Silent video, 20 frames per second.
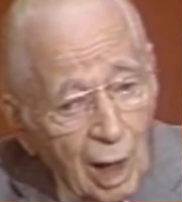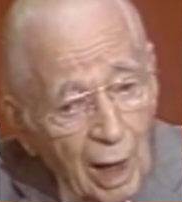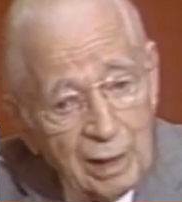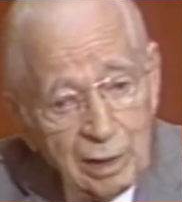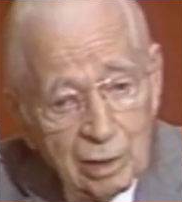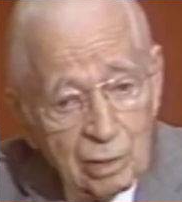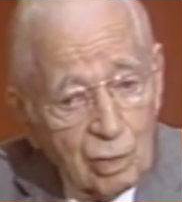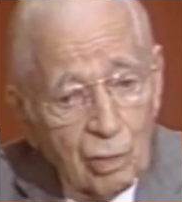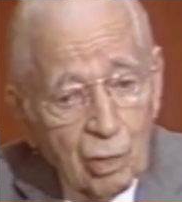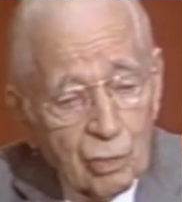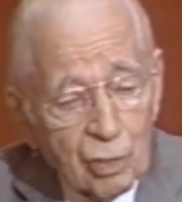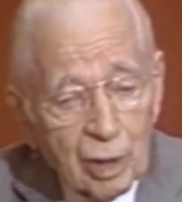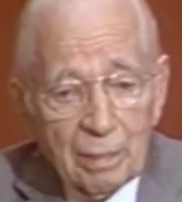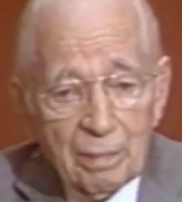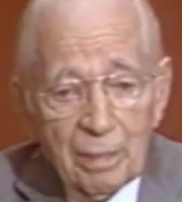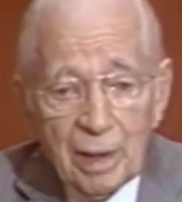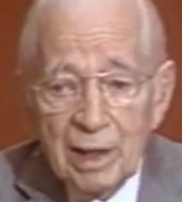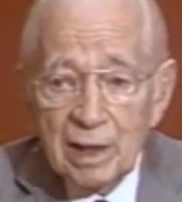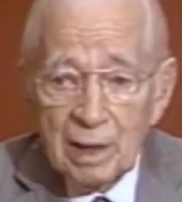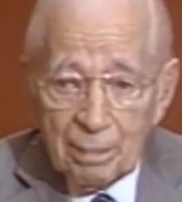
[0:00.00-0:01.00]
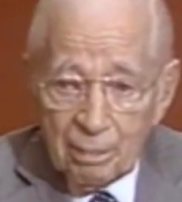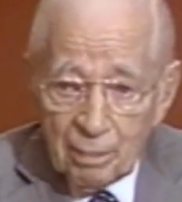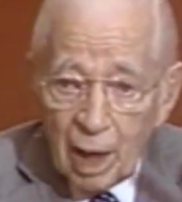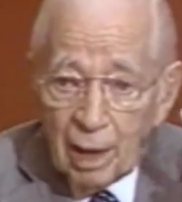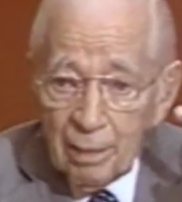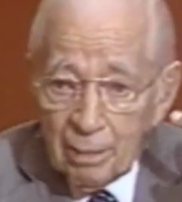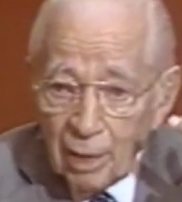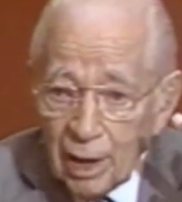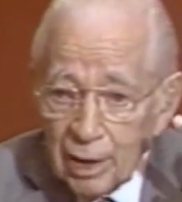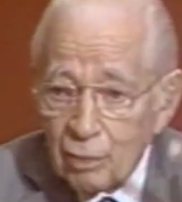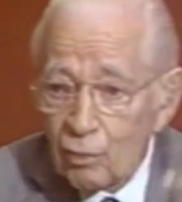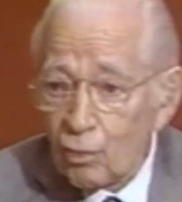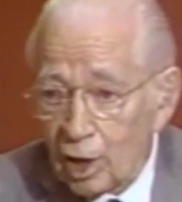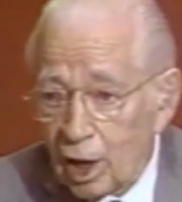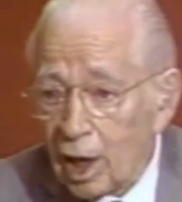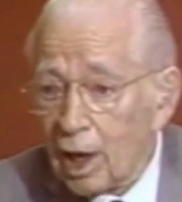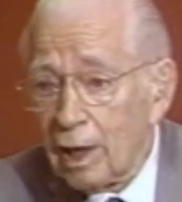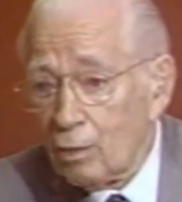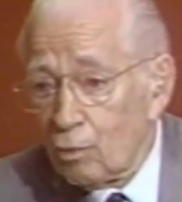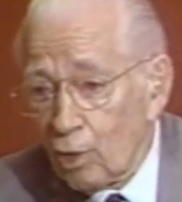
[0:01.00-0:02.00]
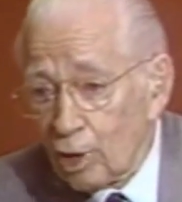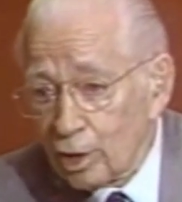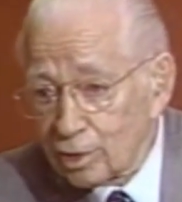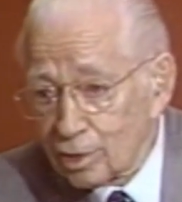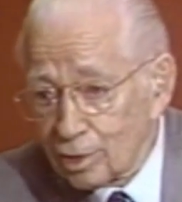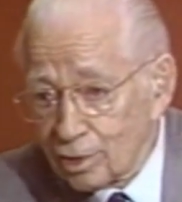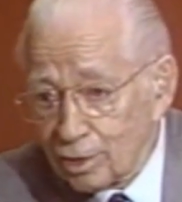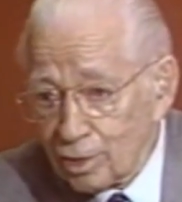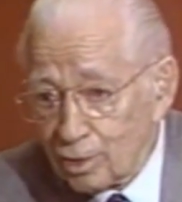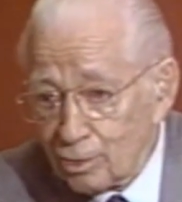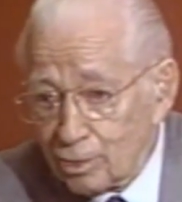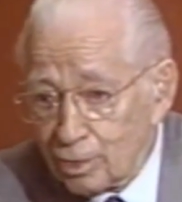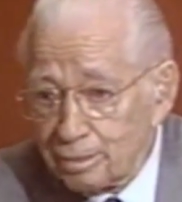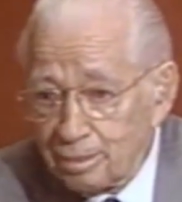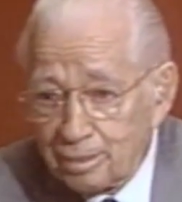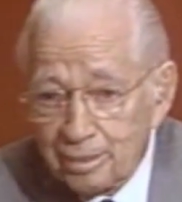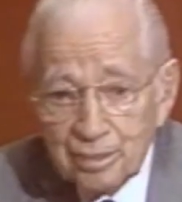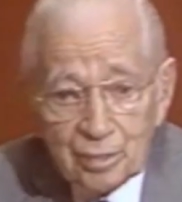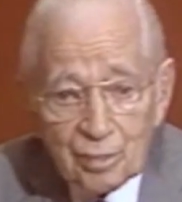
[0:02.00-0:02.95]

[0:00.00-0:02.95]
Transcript: I can only make up my mind what I want to do.